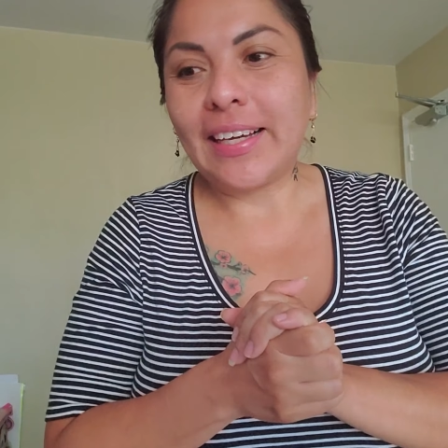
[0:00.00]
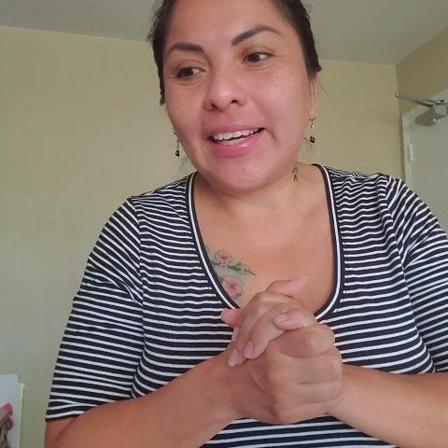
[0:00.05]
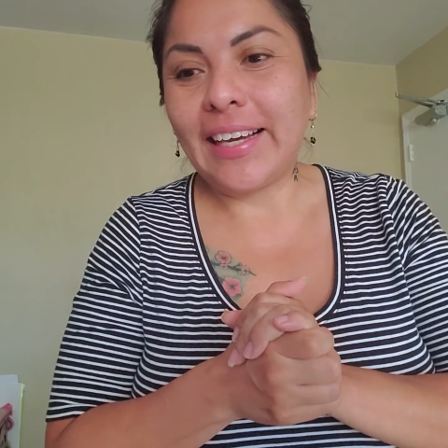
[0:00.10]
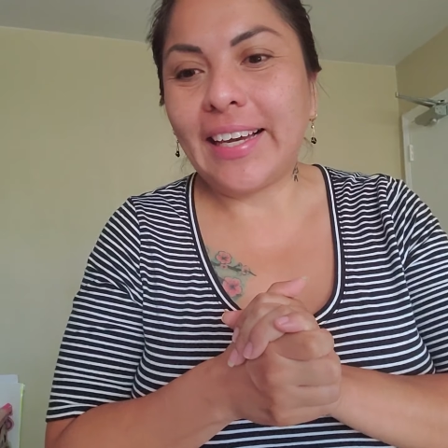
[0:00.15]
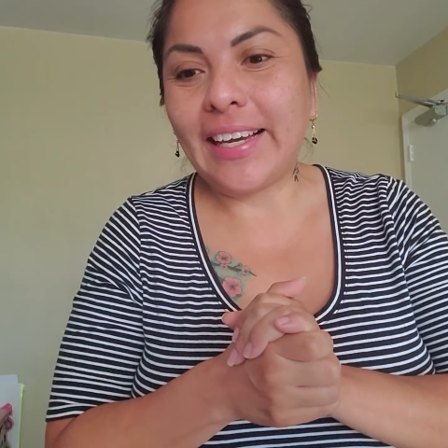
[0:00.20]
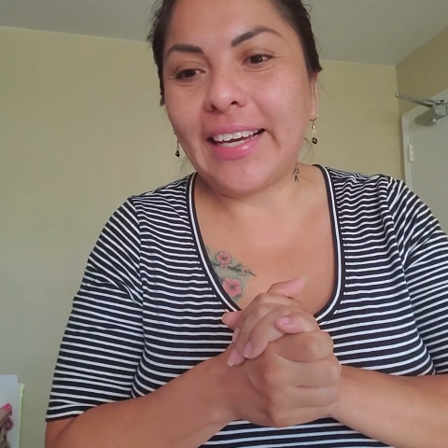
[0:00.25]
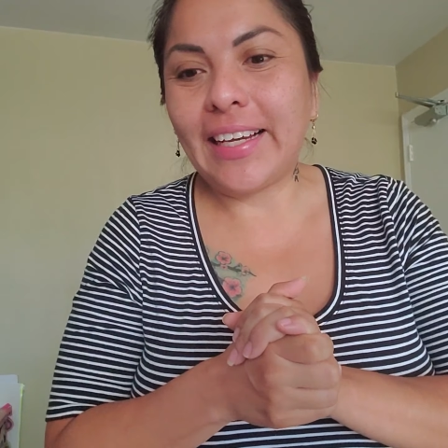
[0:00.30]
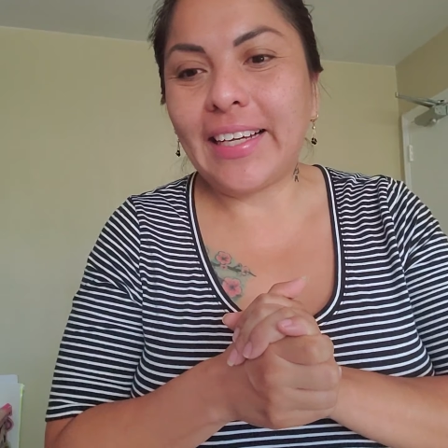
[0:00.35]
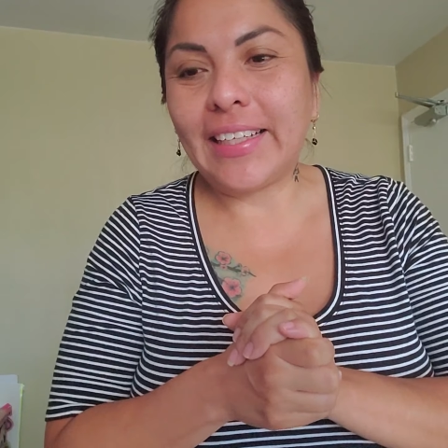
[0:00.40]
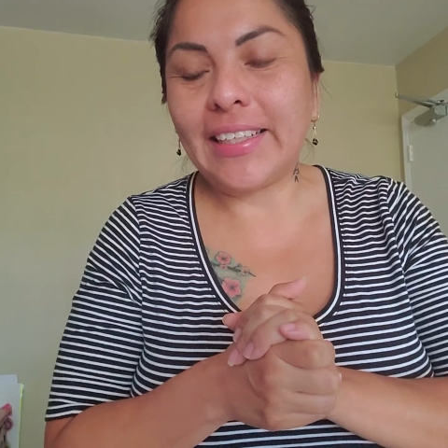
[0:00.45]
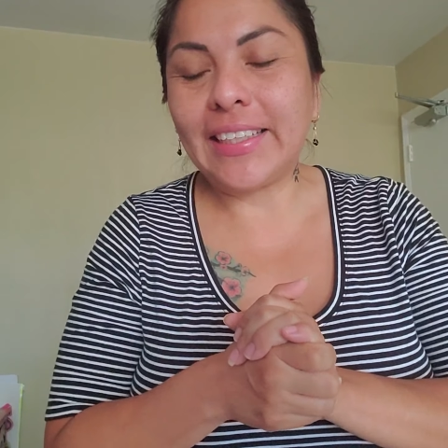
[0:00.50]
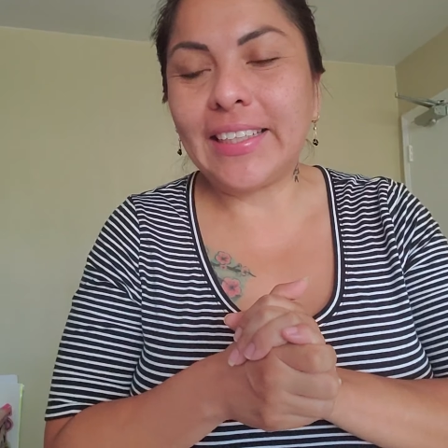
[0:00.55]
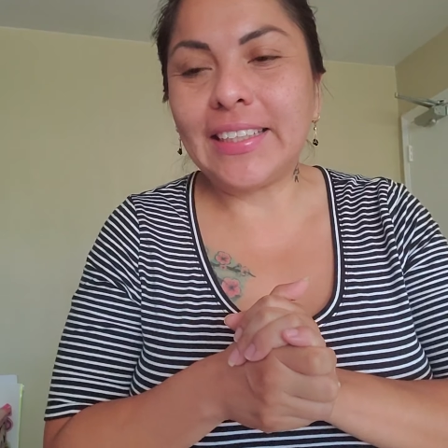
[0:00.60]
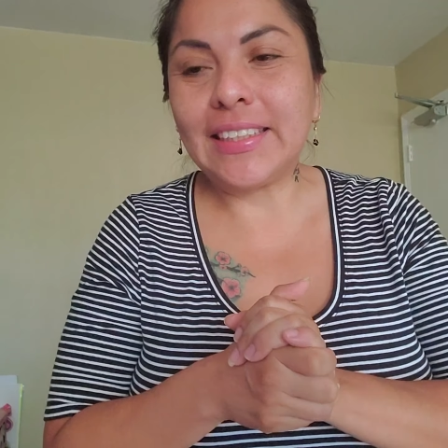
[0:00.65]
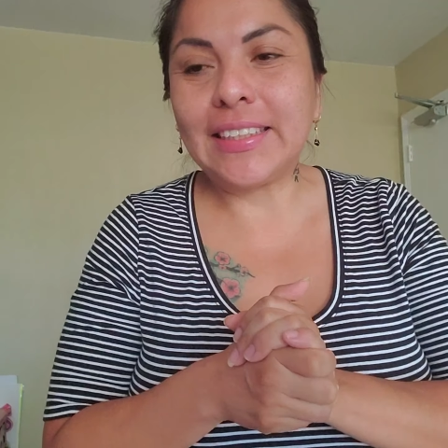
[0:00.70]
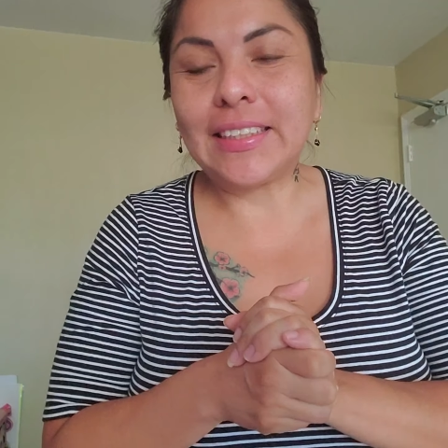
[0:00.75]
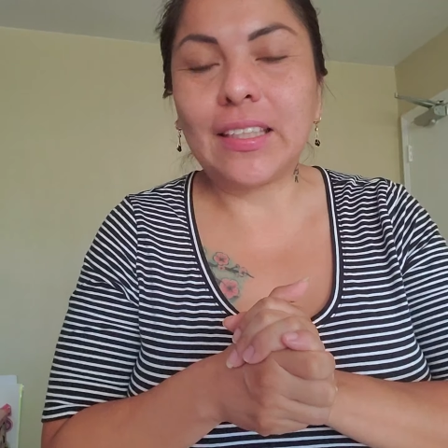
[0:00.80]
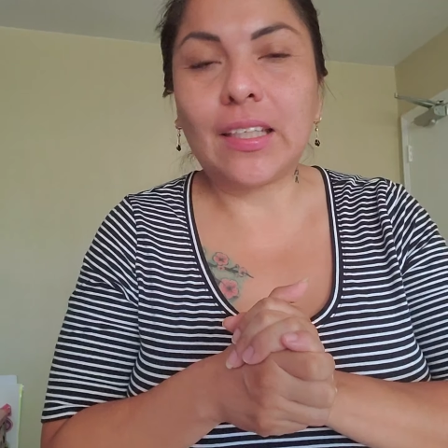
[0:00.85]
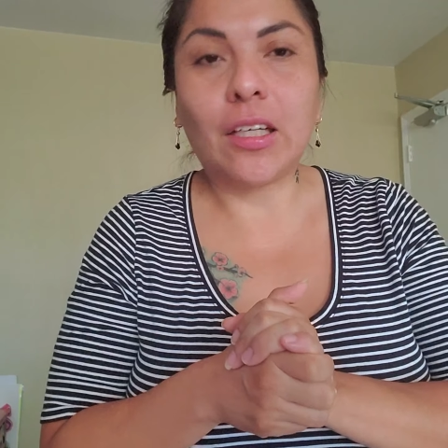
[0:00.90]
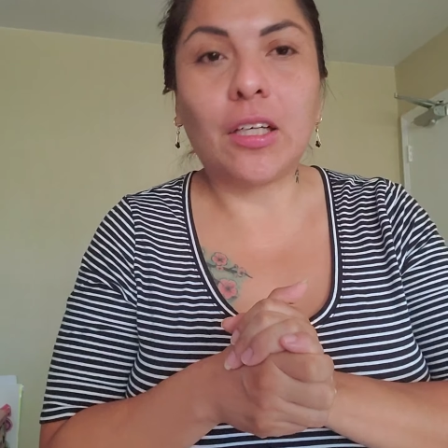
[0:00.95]

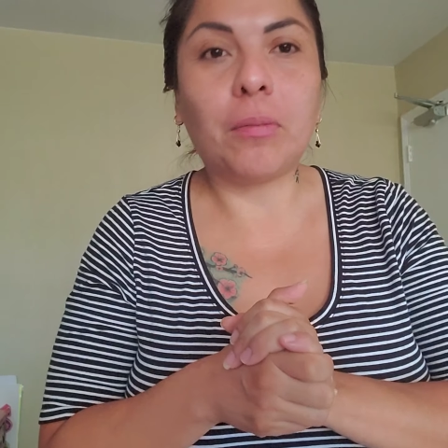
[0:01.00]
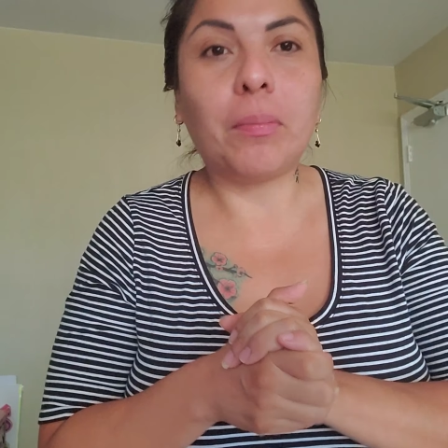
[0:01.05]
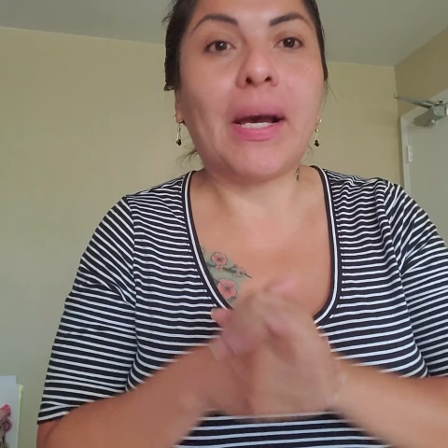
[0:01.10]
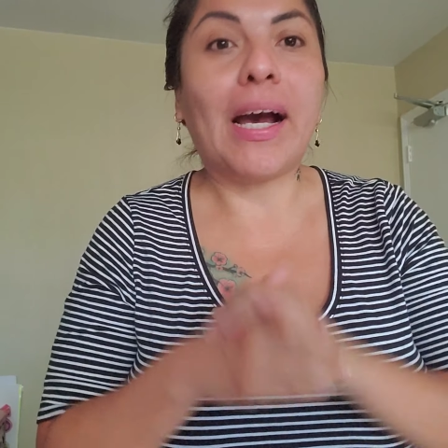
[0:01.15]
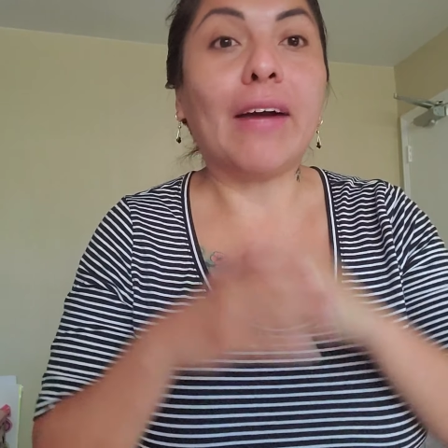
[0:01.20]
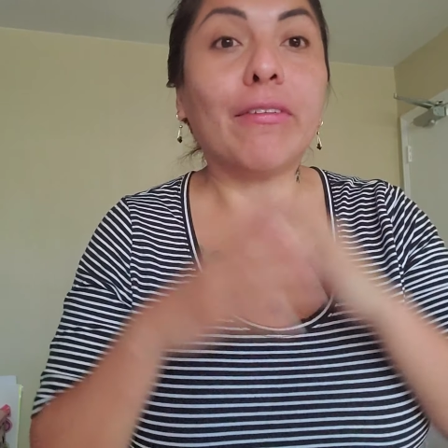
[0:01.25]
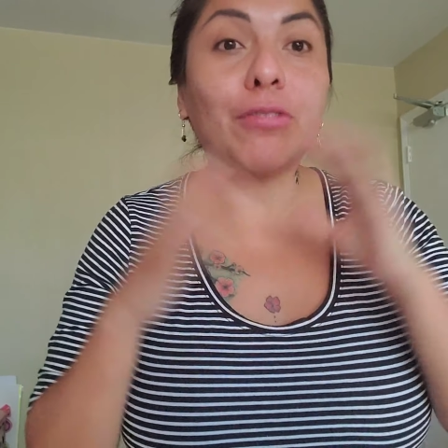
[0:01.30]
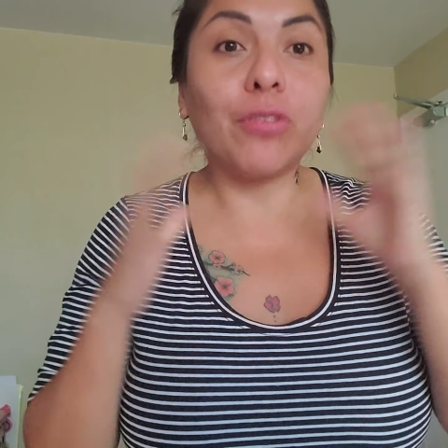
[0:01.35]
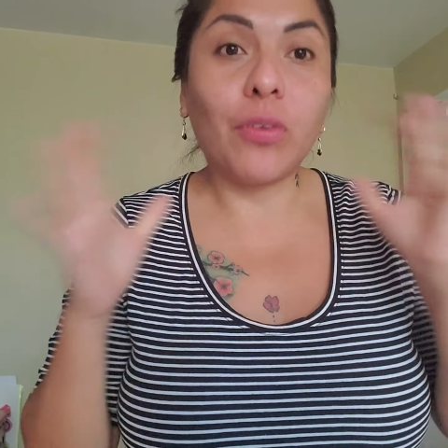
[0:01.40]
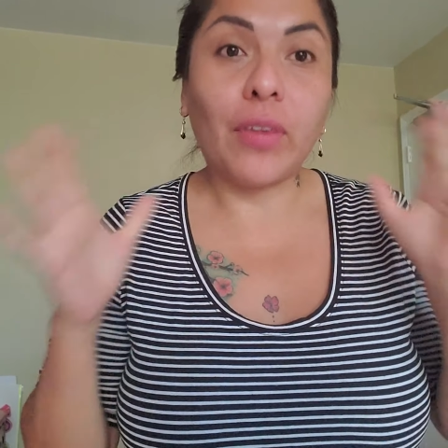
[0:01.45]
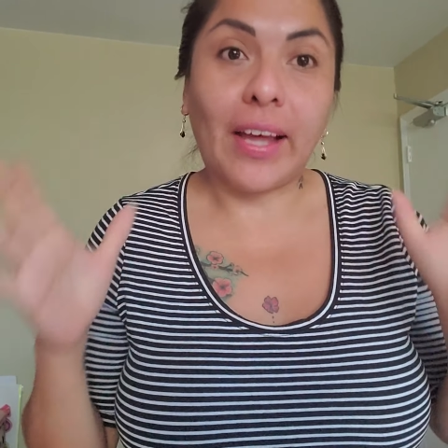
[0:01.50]
And after